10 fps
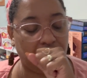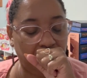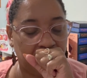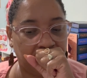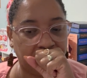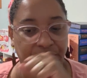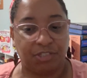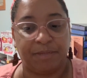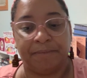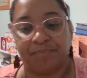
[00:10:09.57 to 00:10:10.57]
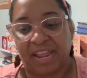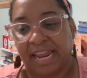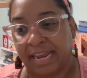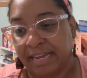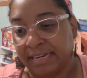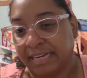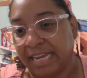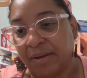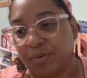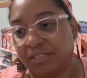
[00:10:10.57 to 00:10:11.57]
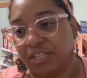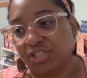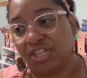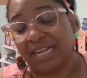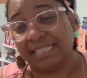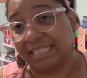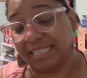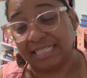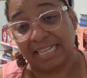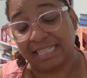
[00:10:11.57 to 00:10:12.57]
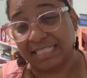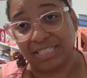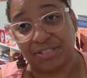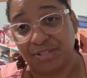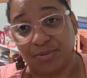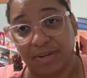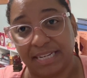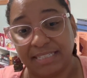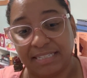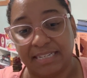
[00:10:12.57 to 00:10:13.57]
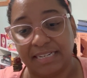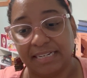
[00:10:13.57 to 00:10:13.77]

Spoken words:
Excuse me. And it was such a good idea to listen to it.